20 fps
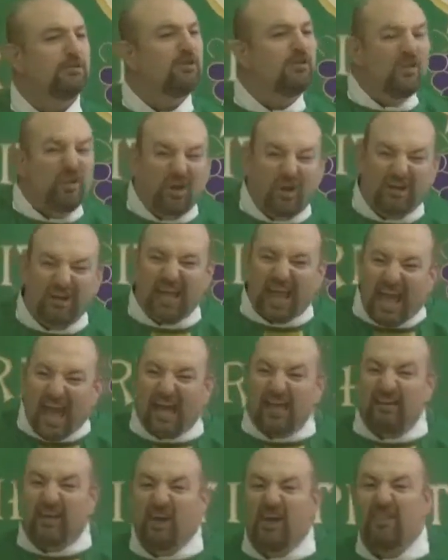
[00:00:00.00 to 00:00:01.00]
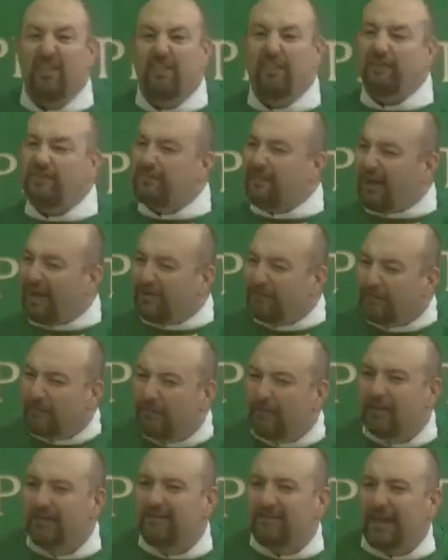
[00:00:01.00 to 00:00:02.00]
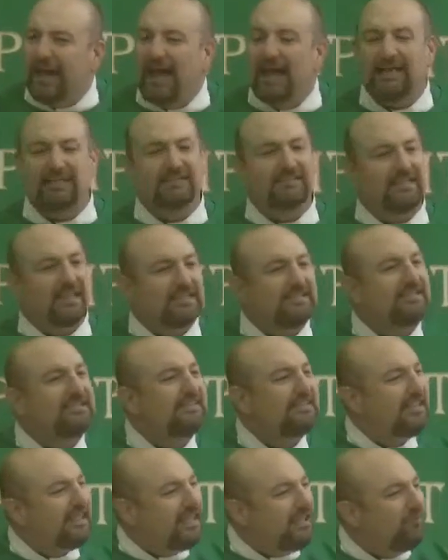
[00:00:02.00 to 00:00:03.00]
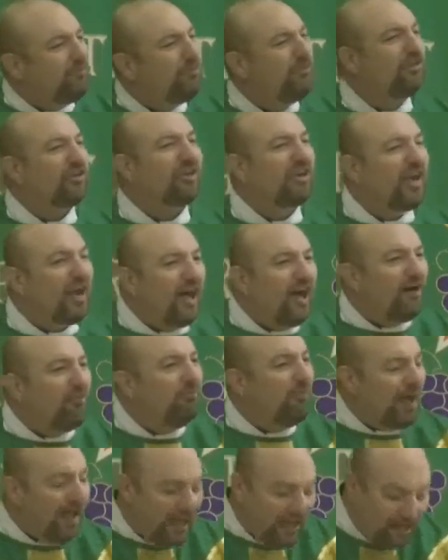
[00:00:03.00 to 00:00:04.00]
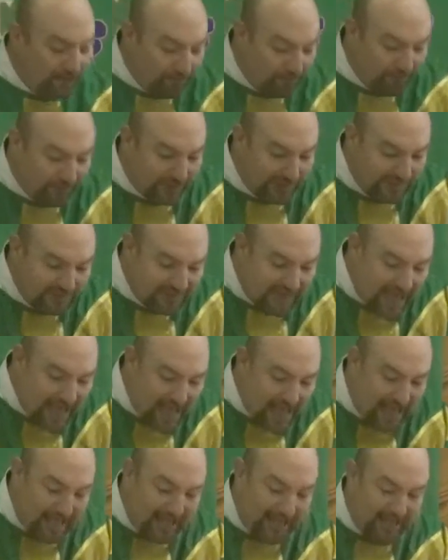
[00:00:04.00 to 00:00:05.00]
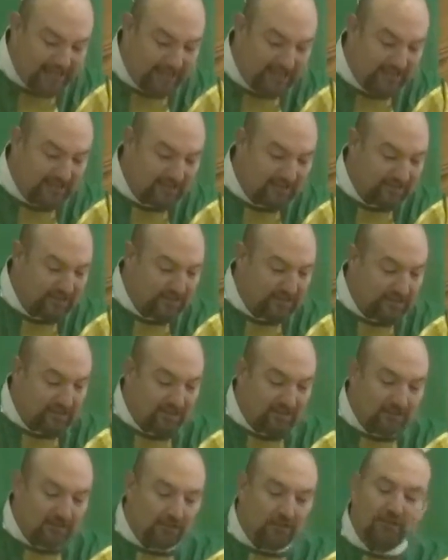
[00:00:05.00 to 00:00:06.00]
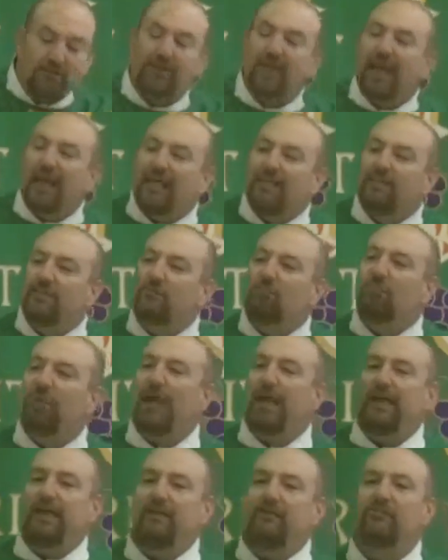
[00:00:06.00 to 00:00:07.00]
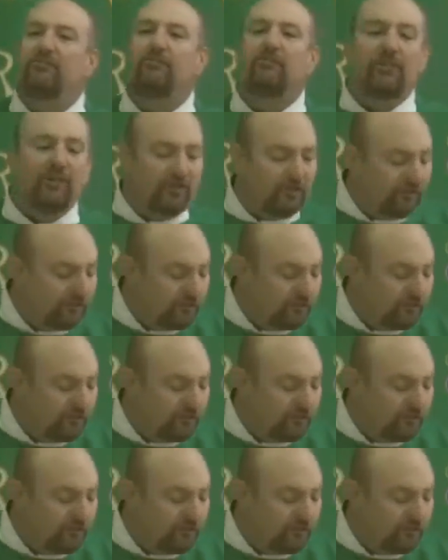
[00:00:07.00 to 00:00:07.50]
Look at the terror attacks that seem to come every day. Look at the pains and